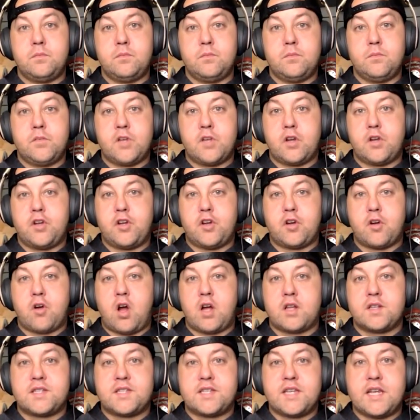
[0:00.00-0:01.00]
you're
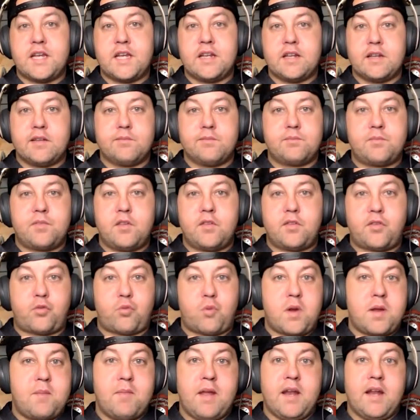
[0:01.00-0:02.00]
on scene in
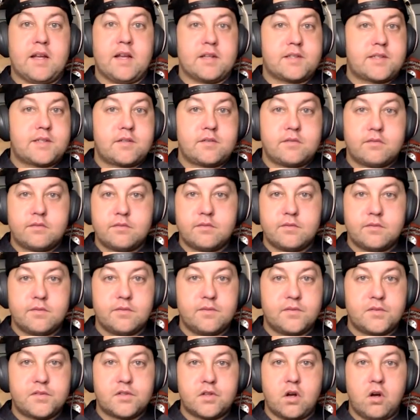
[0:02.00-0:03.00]
3 minutes.
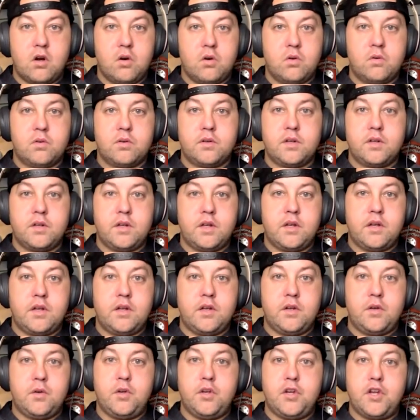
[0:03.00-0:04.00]
So
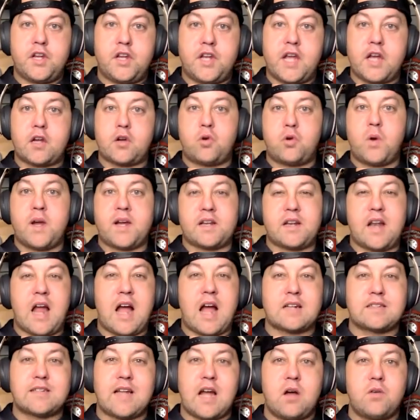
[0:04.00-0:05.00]
you get quick
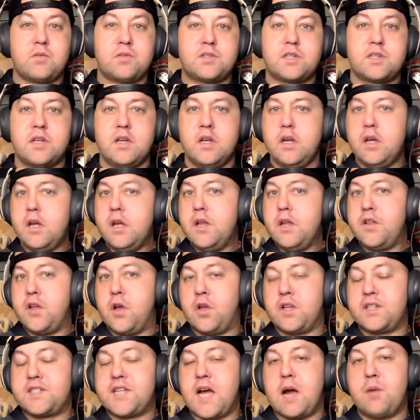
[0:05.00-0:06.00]
knockdowns. The
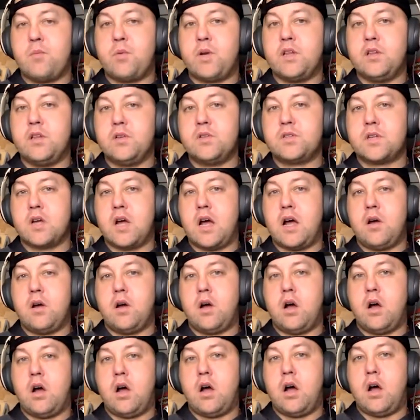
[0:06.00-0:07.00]
only time we lose a
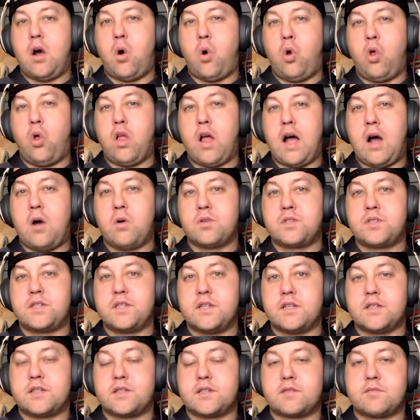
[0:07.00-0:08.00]
whole house
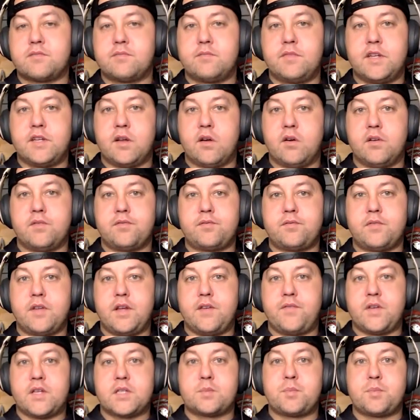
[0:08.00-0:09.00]
is,
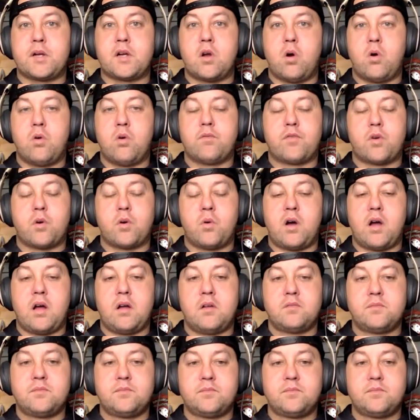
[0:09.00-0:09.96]
if it's been going for a while.